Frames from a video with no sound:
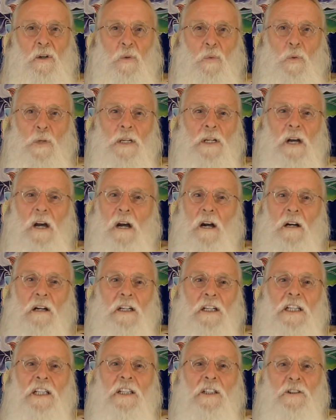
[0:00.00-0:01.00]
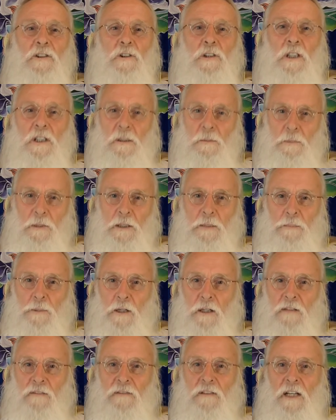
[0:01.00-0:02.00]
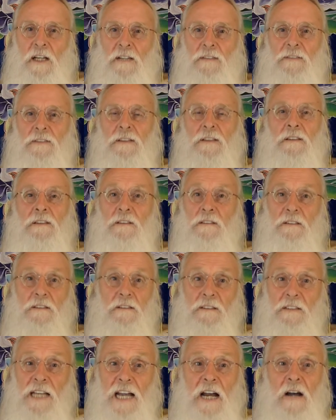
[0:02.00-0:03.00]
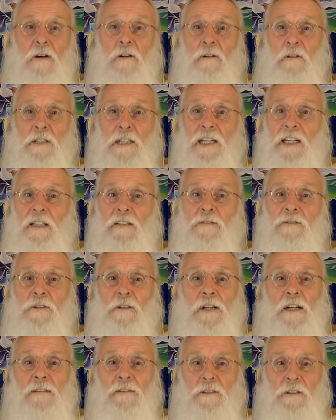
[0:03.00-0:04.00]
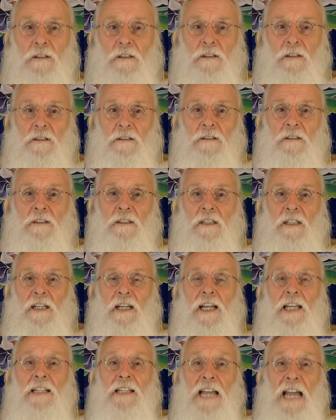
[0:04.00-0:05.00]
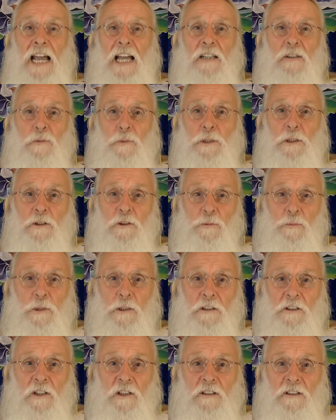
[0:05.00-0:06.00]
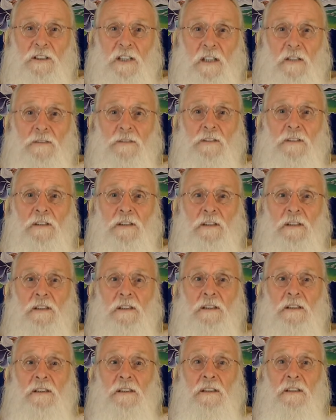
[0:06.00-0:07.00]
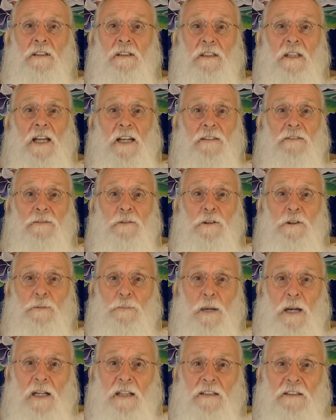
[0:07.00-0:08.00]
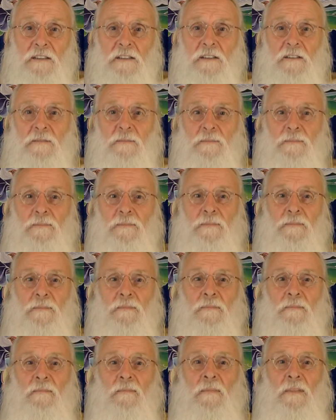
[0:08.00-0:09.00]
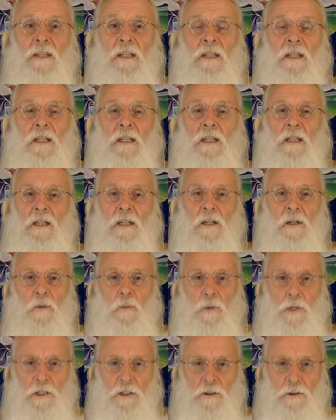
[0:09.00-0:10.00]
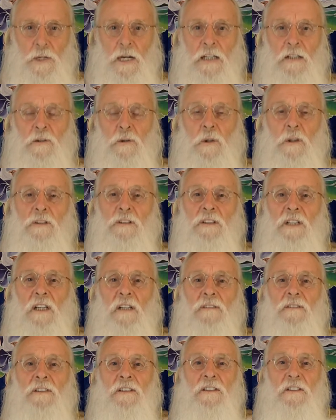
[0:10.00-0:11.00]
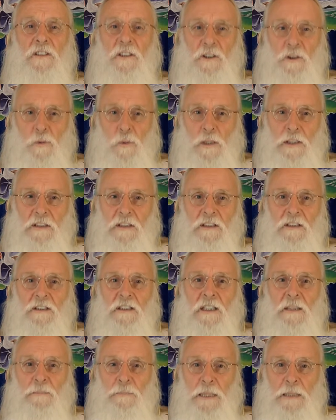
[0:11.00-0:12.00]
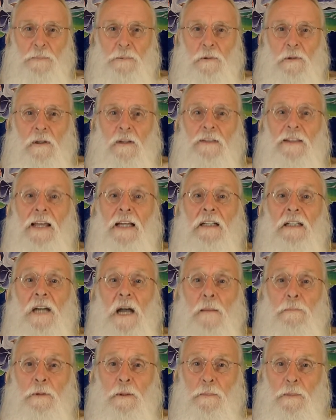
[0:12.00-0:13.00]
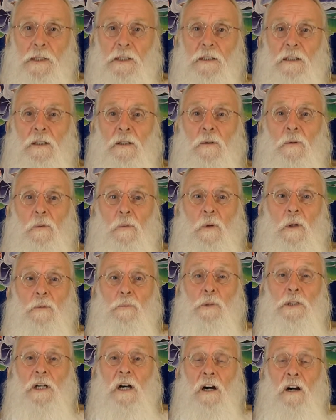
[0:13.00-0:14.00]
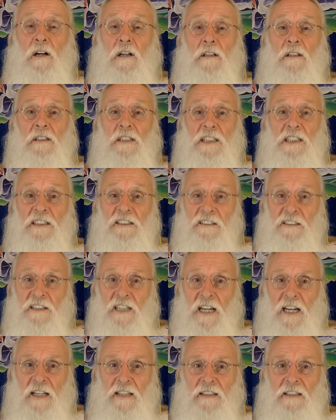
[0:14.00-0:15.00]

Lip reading: We are inextricably a part of life, now and forever. And as we express ourselves, life responds. We attract to ourselves situations and people that complement what we are inside.